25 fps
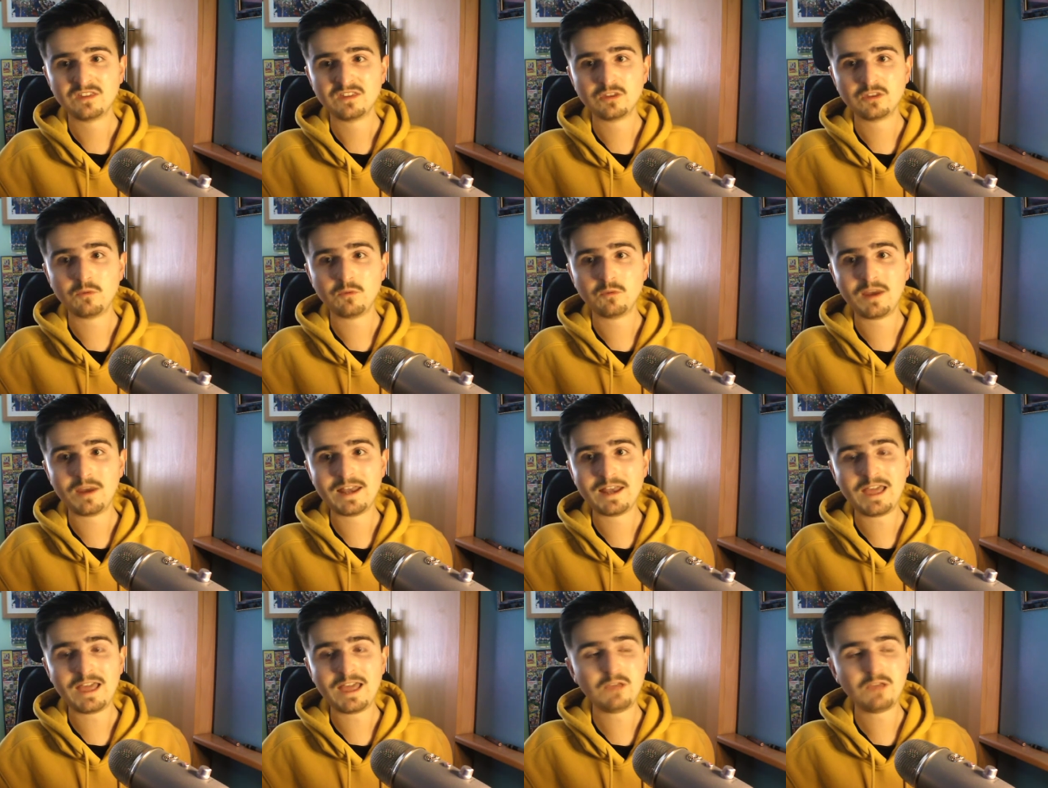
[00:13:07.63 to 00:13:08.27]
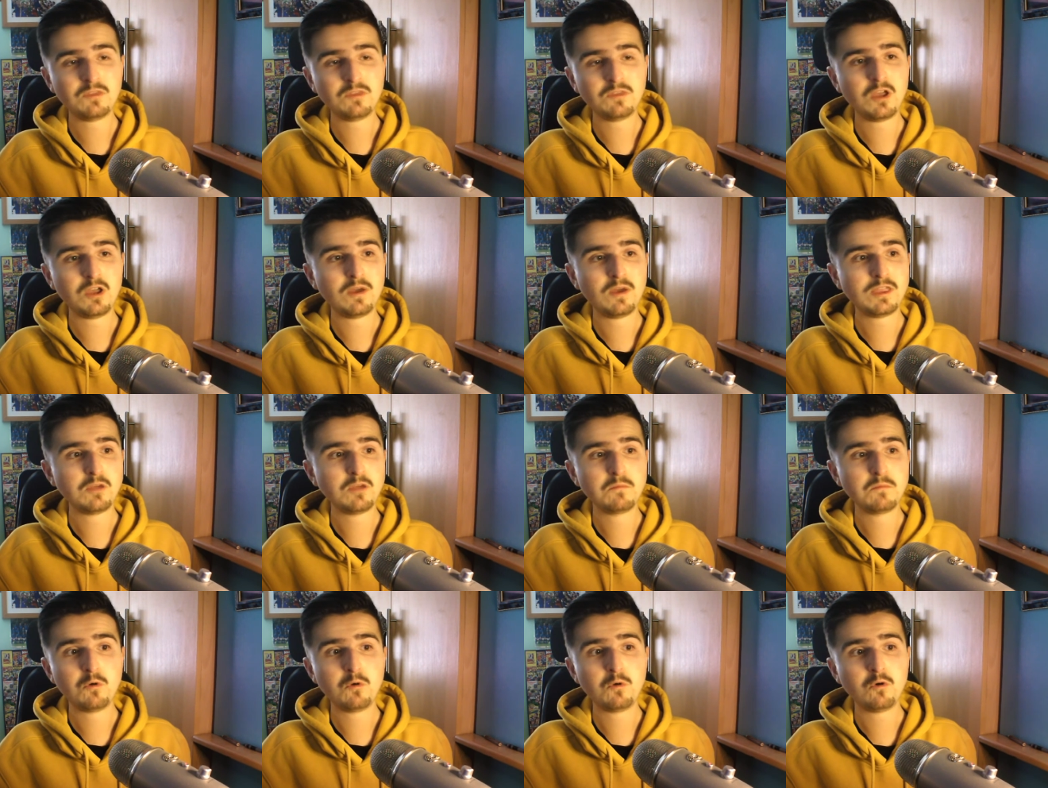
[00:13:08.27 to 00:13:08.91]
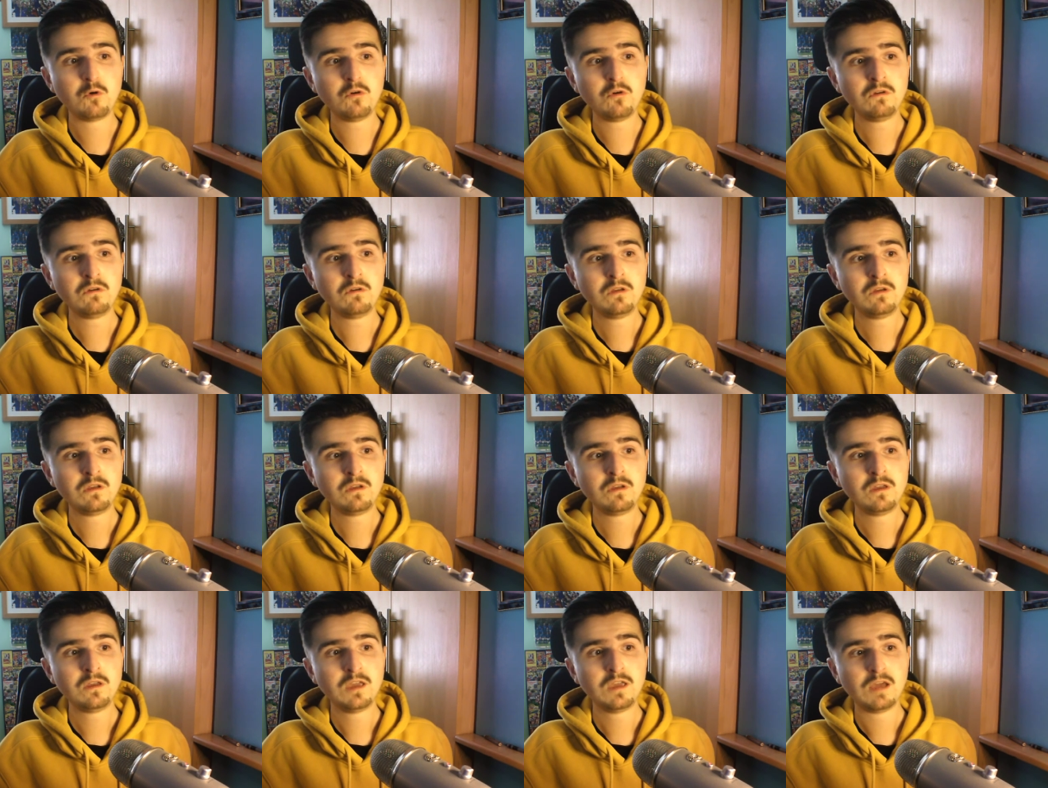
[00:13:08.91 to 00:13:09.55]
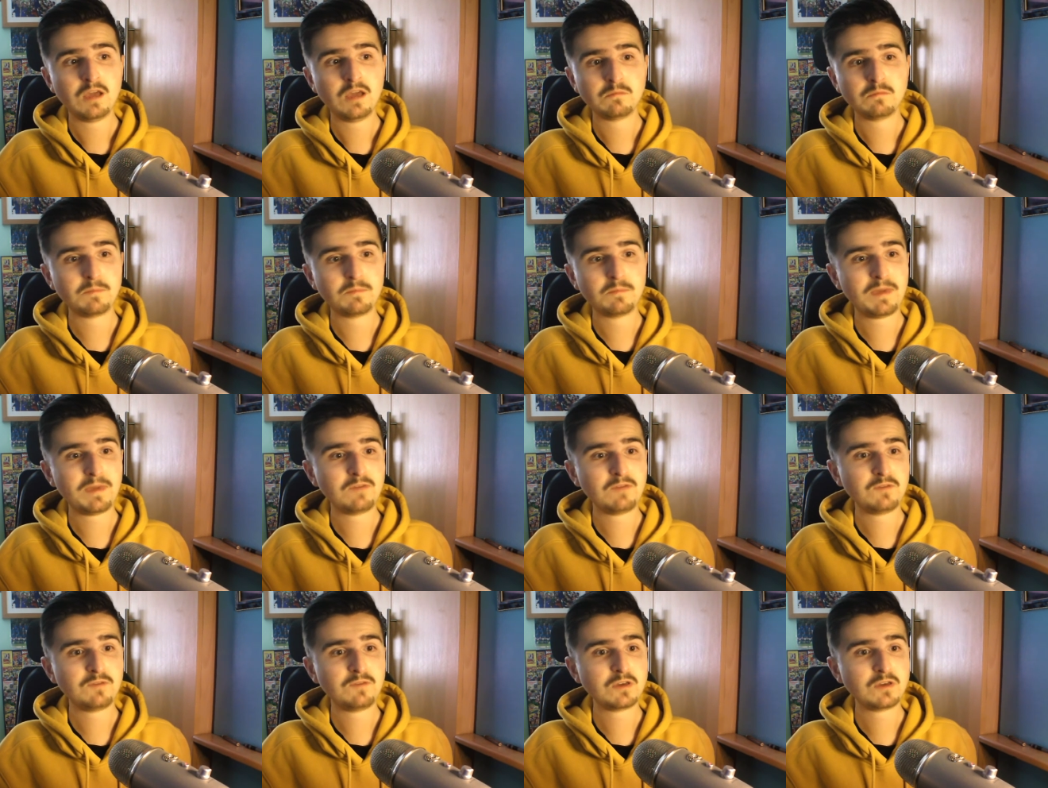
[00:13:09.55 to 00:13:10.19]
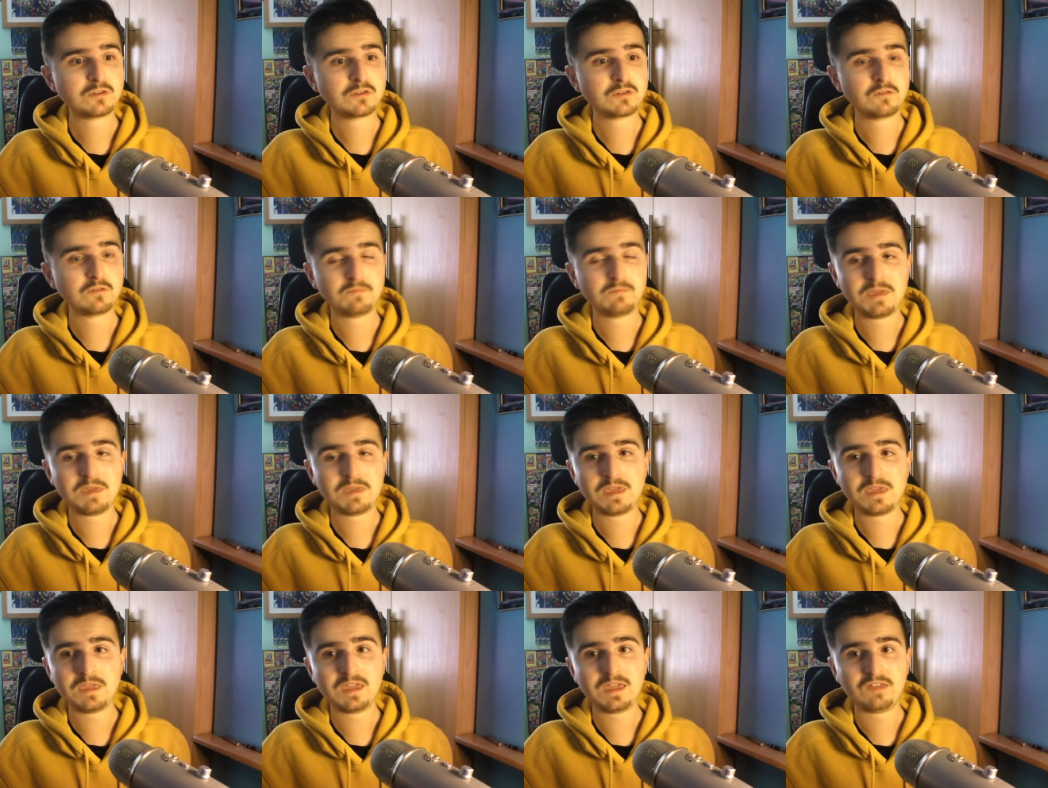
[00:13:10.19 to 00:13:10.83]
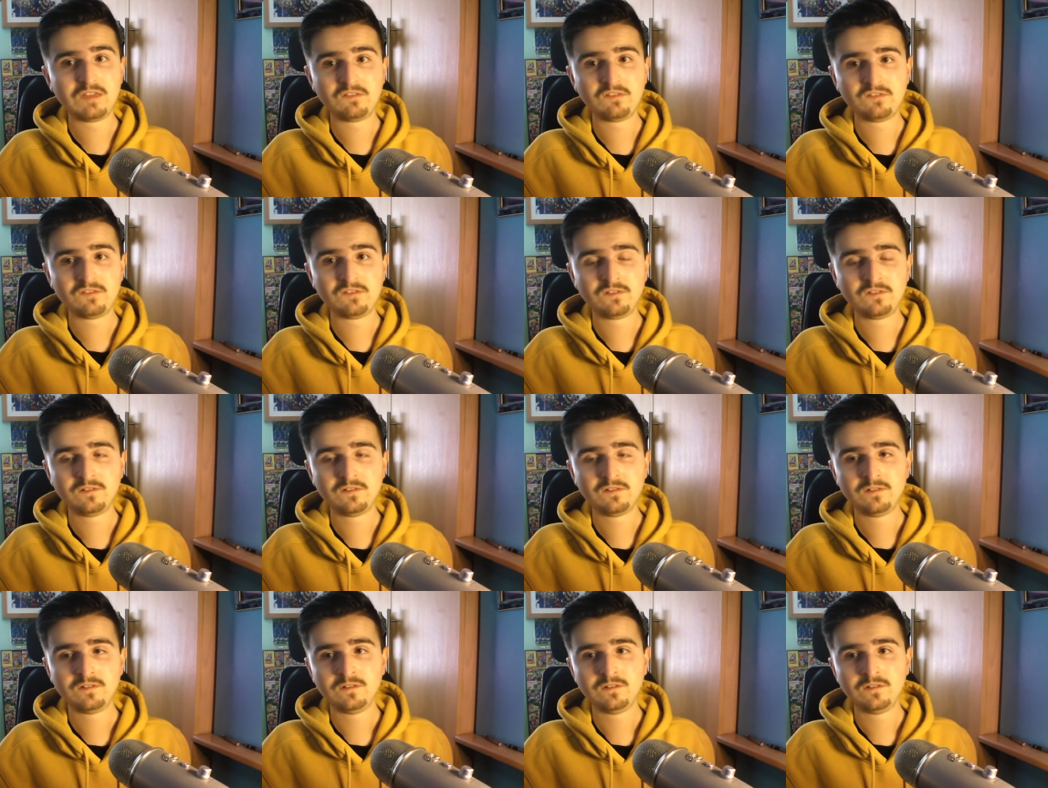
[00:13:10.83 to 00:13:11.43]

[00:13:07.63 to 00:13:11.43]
Do I now? No, I know more. I'm a better version of me, yes.